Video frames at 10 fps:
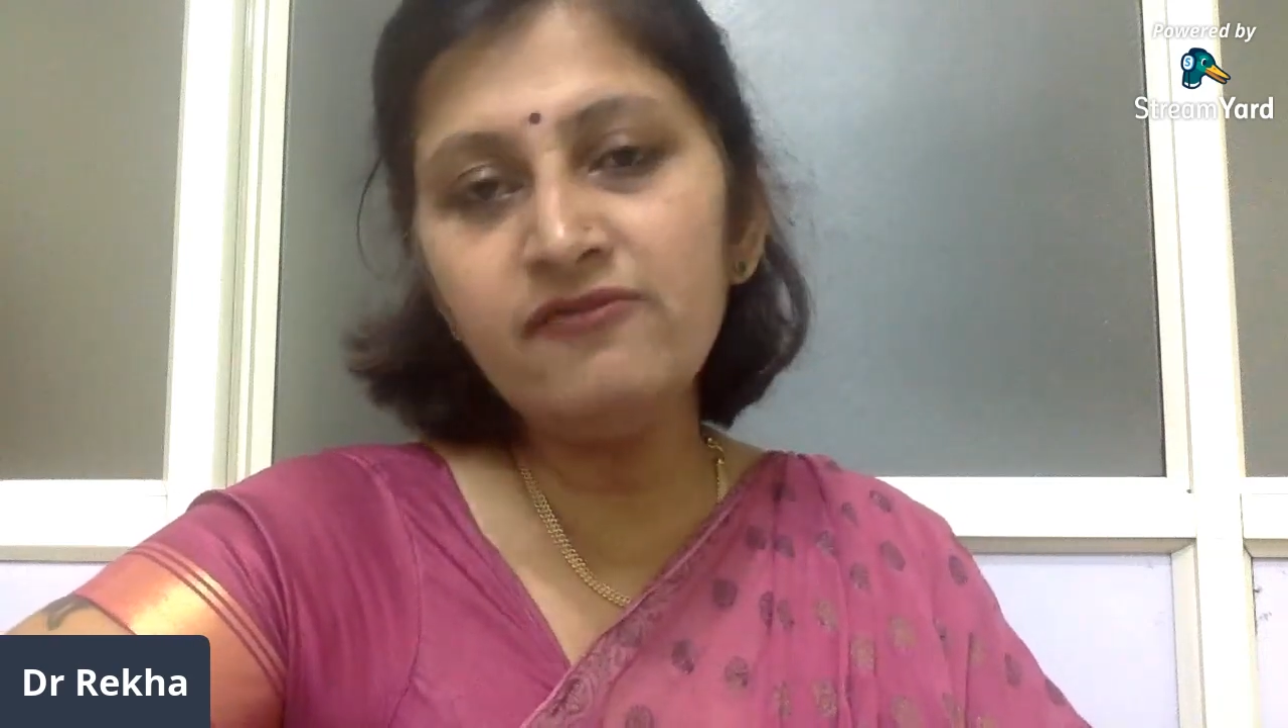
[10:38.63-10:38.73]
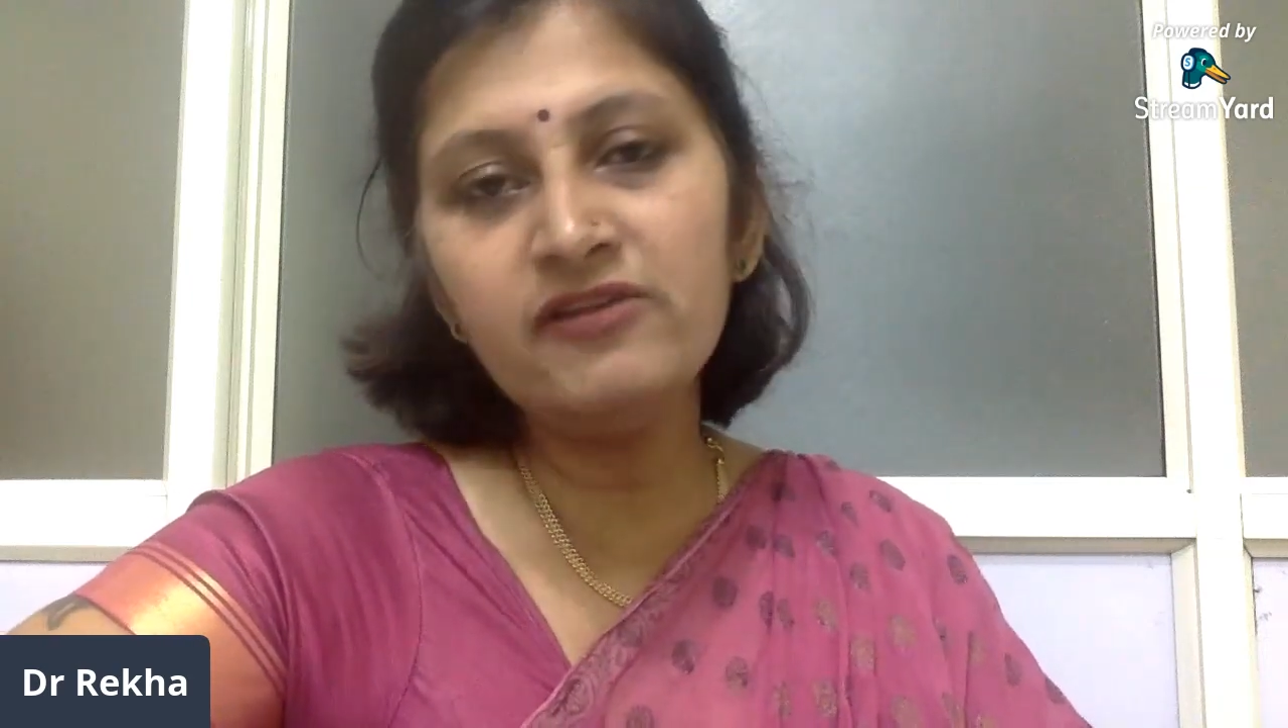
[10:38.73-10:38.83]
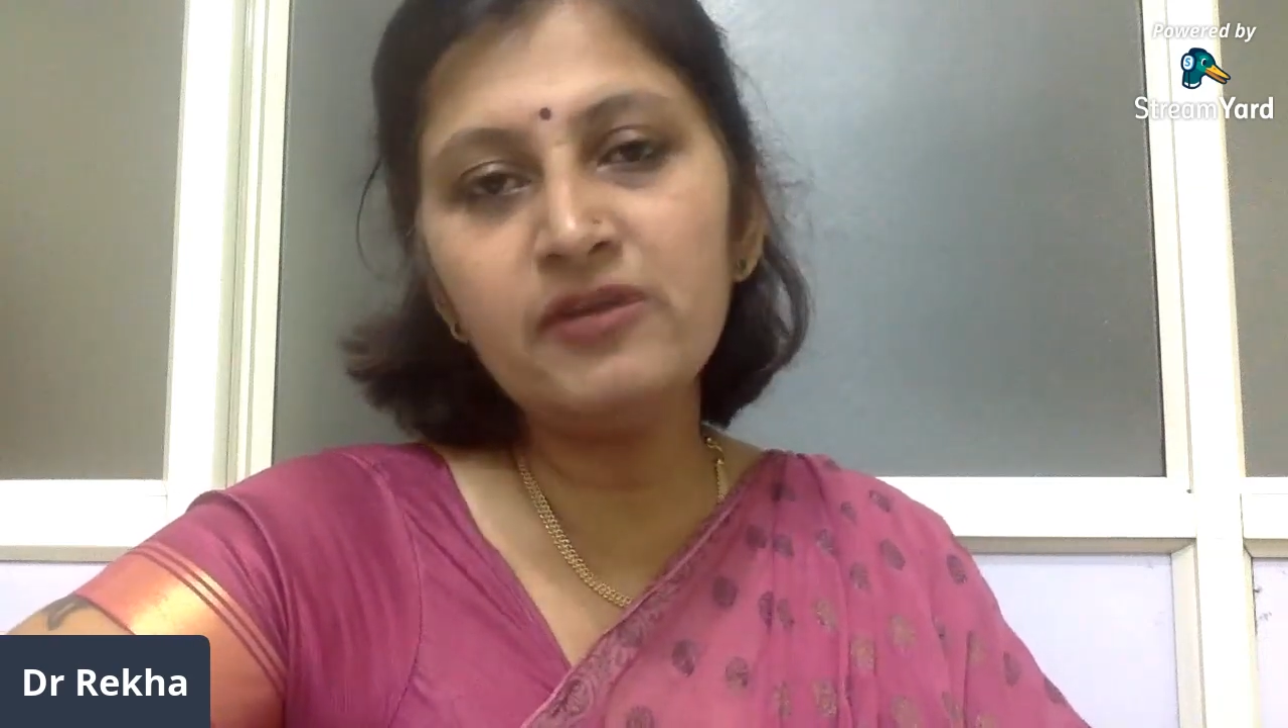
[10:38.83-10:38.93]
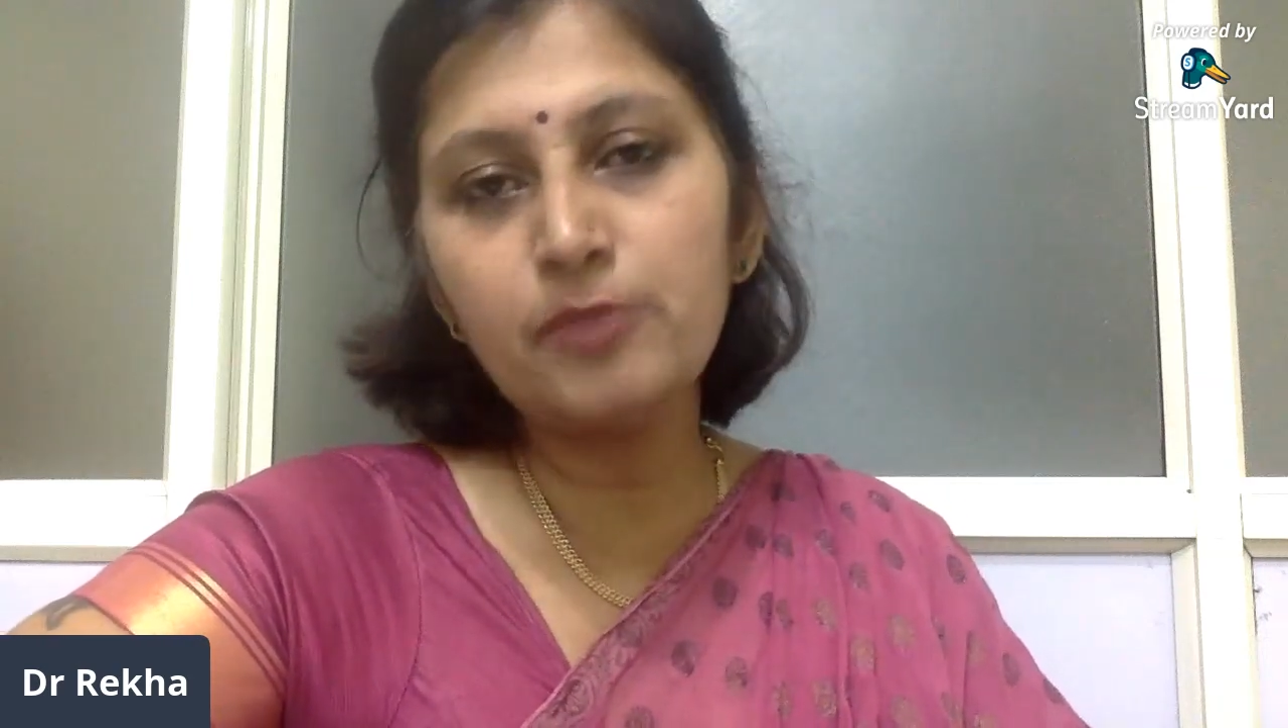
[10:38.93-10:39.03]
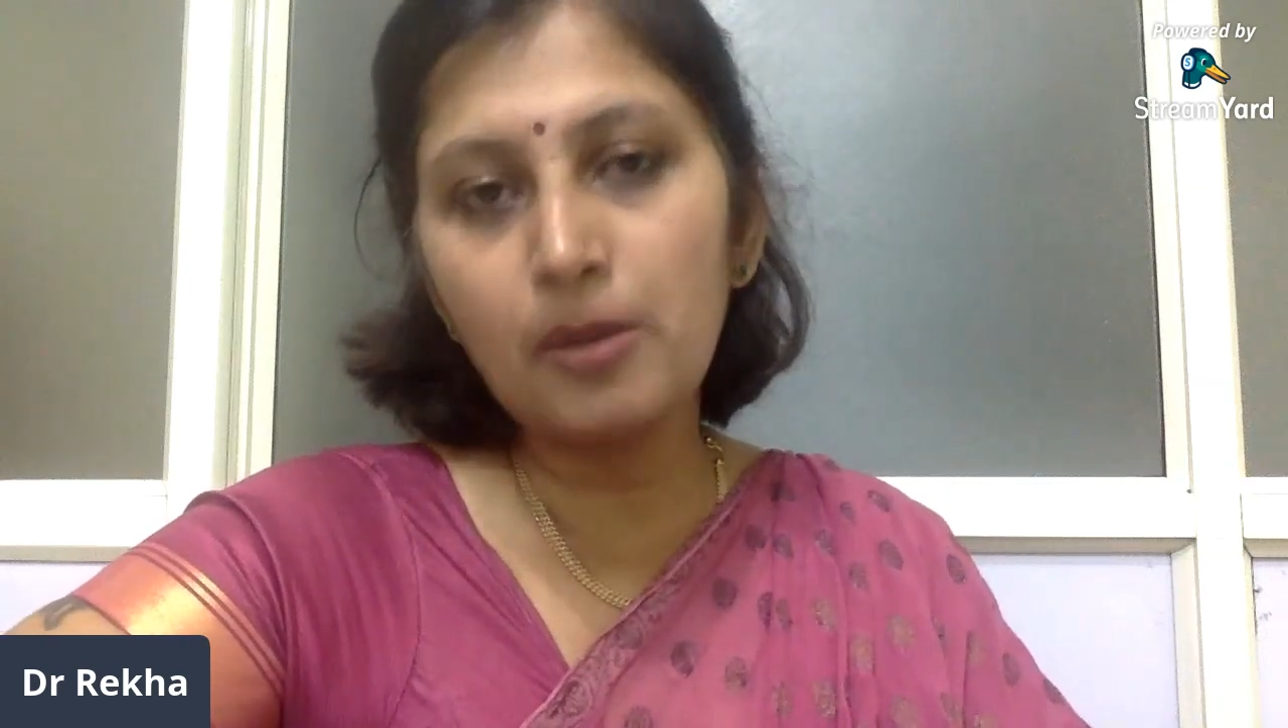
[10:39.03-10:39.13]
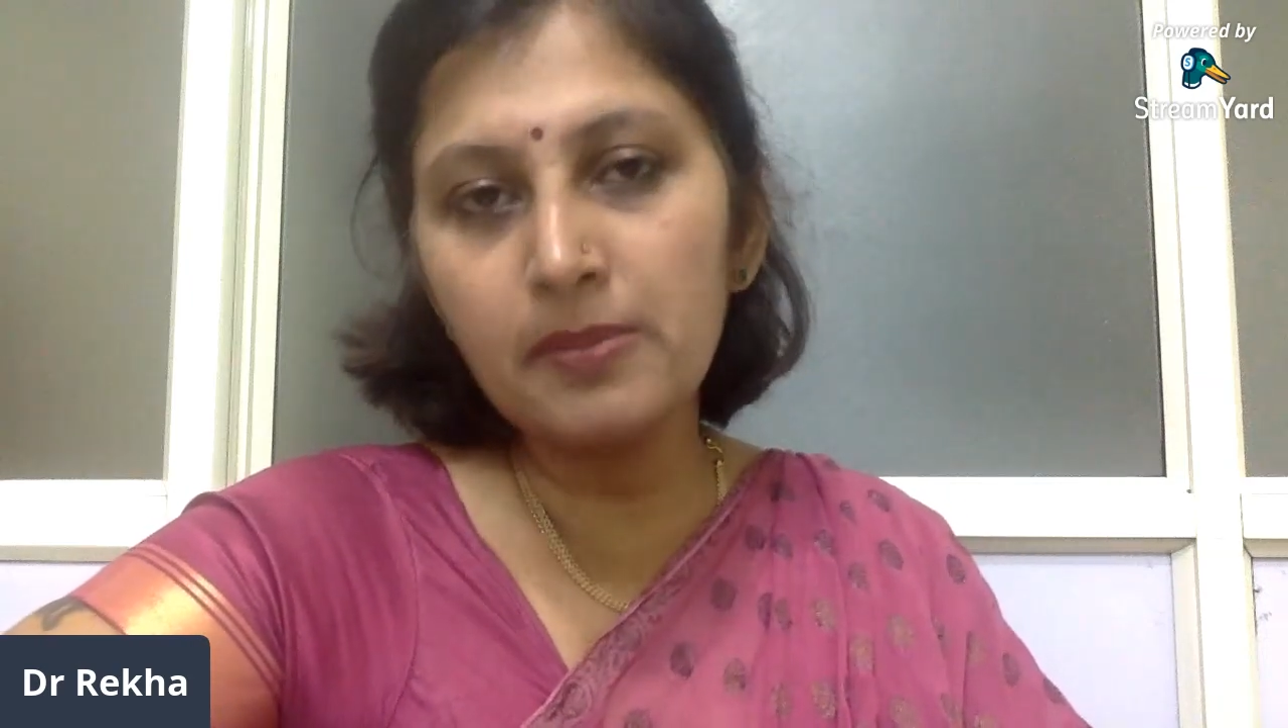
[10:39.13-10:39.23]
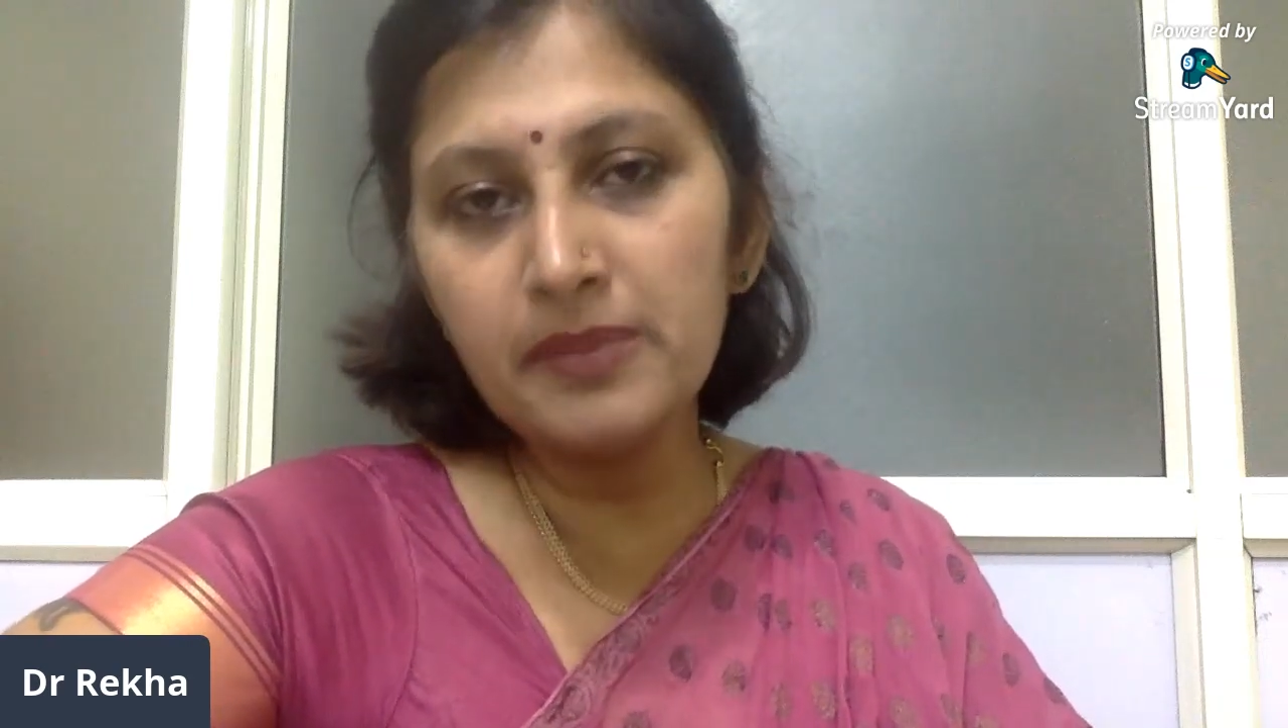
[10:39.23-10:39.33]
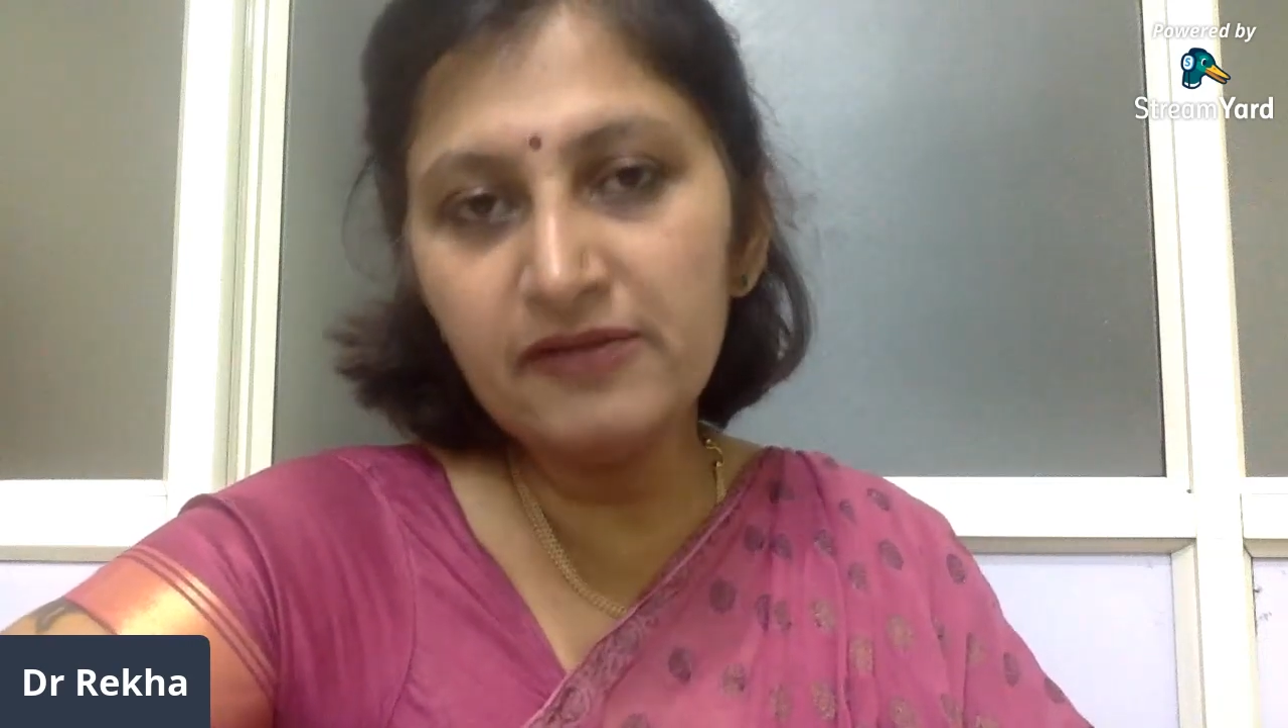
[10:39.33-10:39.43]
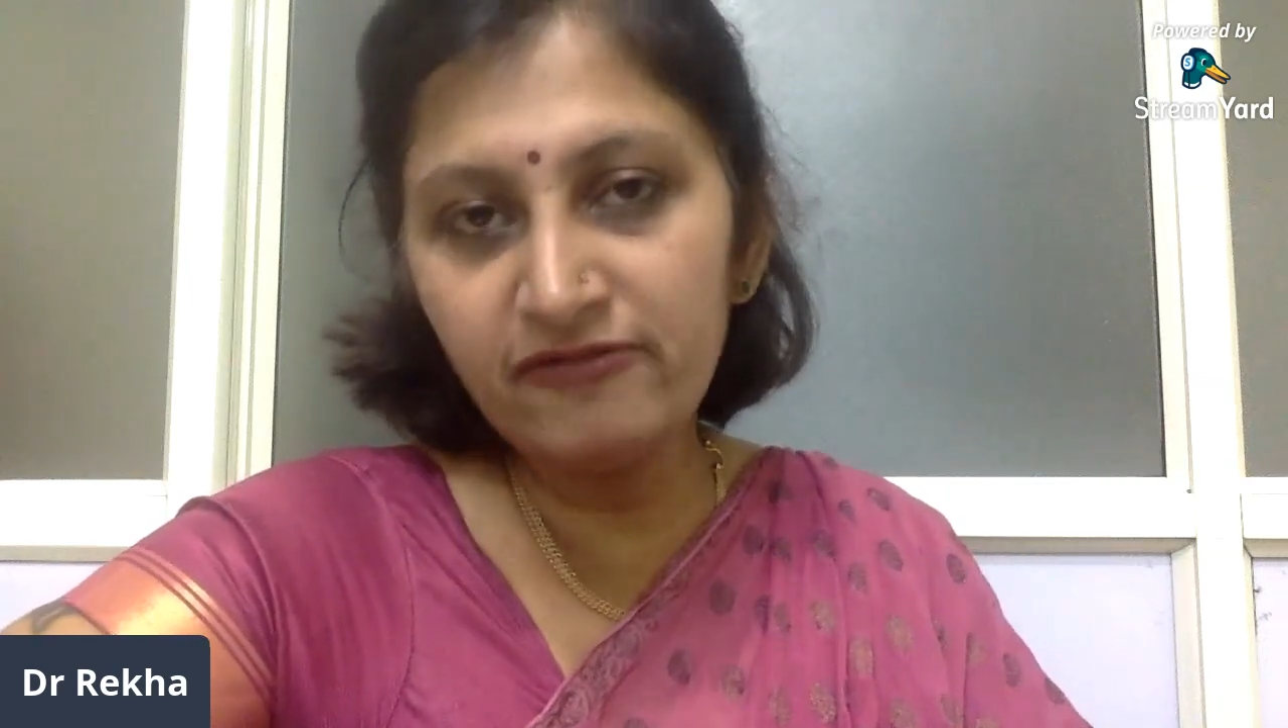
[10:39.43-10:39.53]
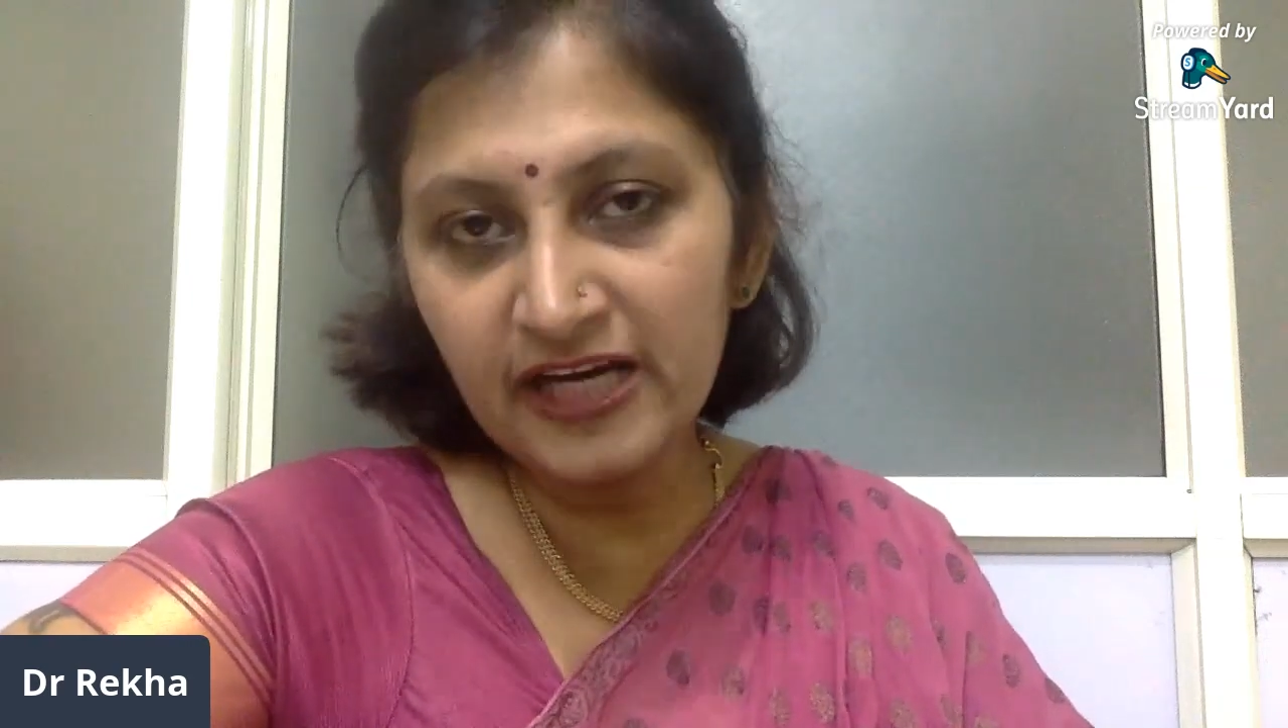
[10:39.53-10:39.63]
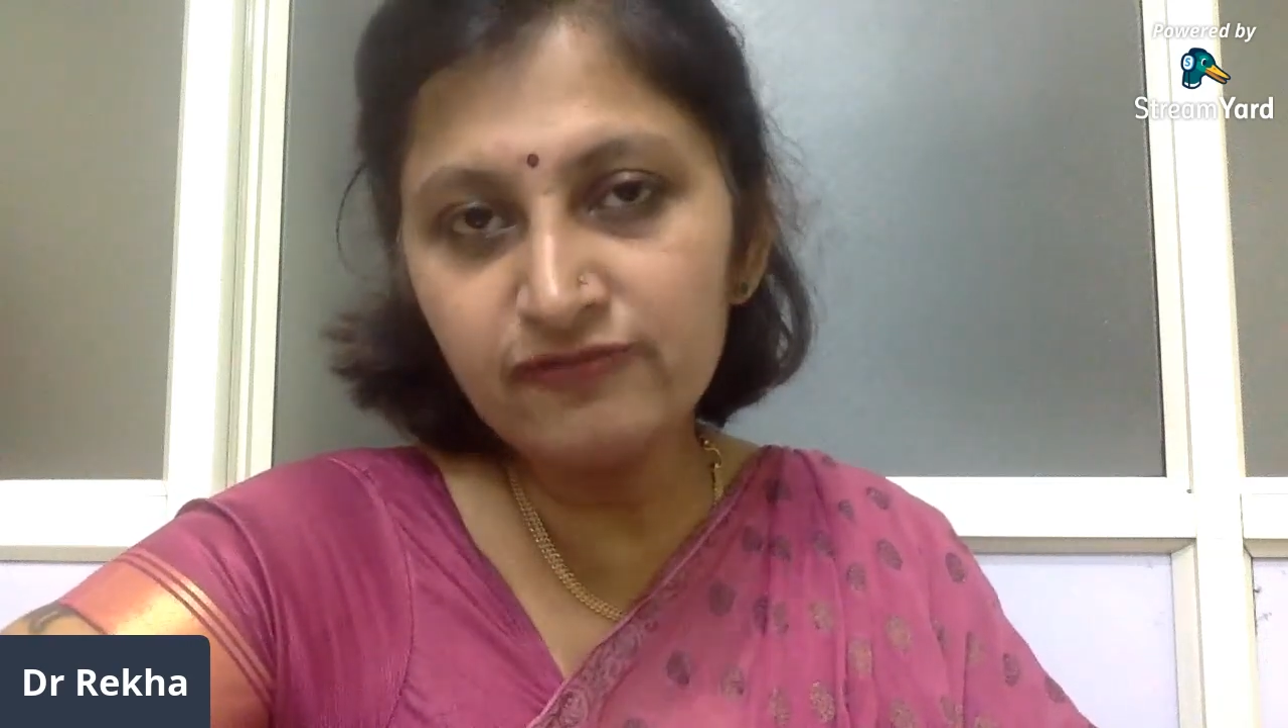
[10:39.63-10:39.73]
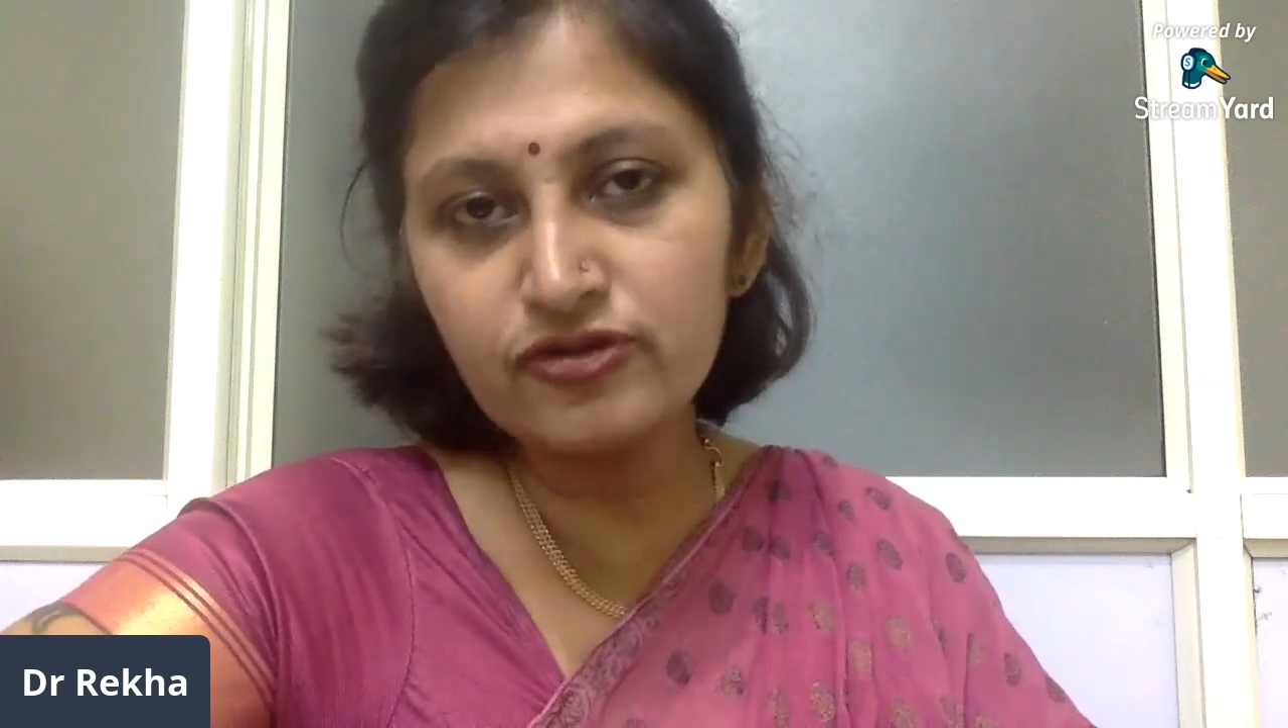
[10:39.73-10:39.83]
we will probably wait